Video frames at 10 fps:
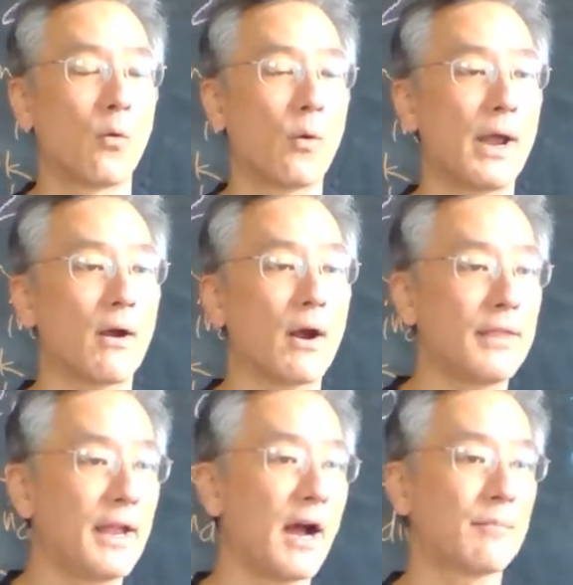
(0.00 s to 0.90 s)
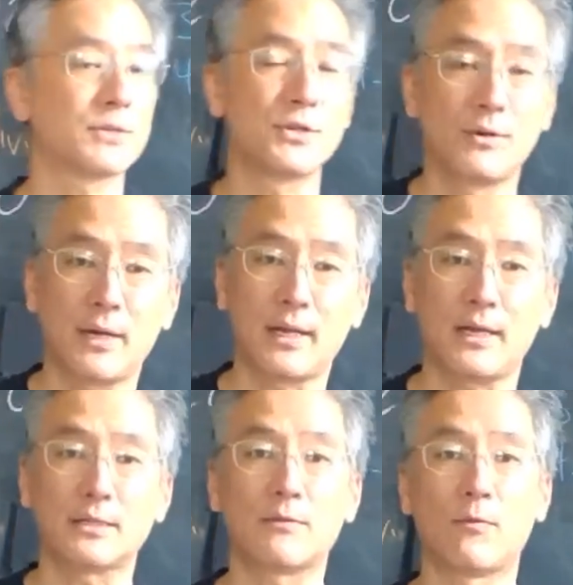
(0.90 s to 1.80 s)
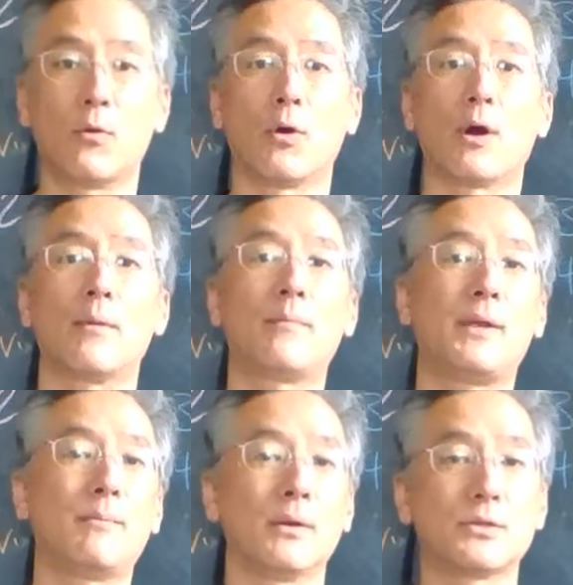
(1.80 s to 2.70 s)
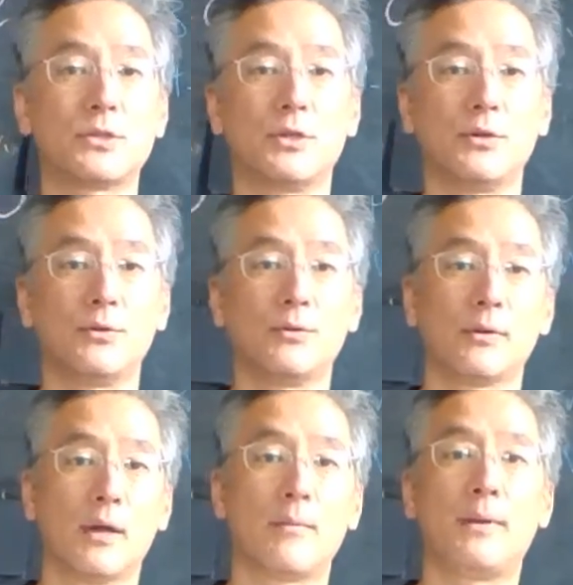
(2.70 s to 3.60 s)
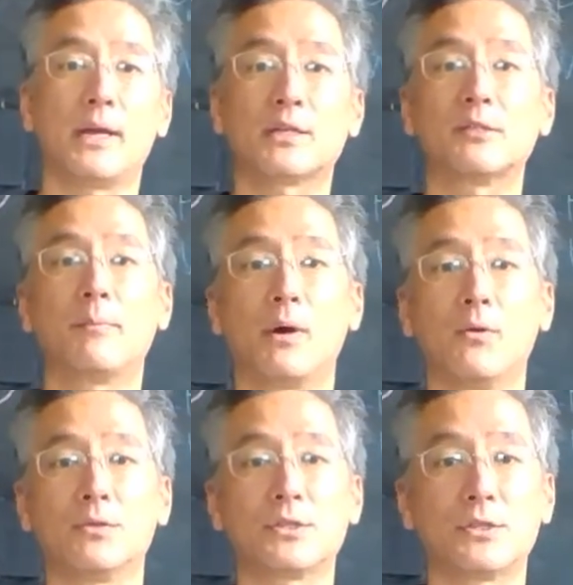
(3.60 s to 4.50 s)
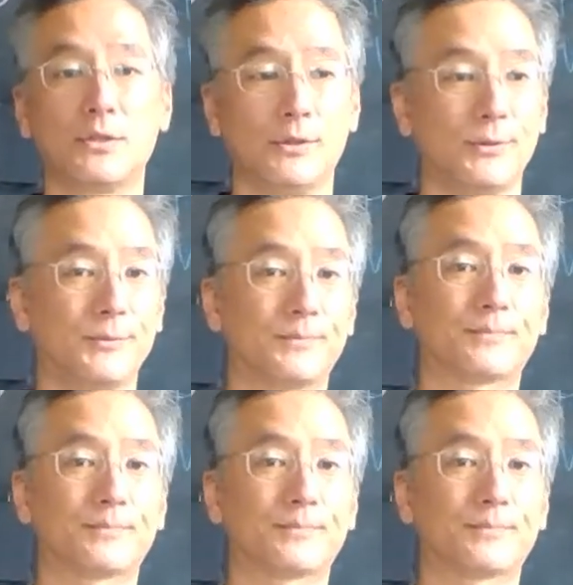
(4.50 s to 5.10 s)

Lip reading: where are the opportunities for people to be exposed to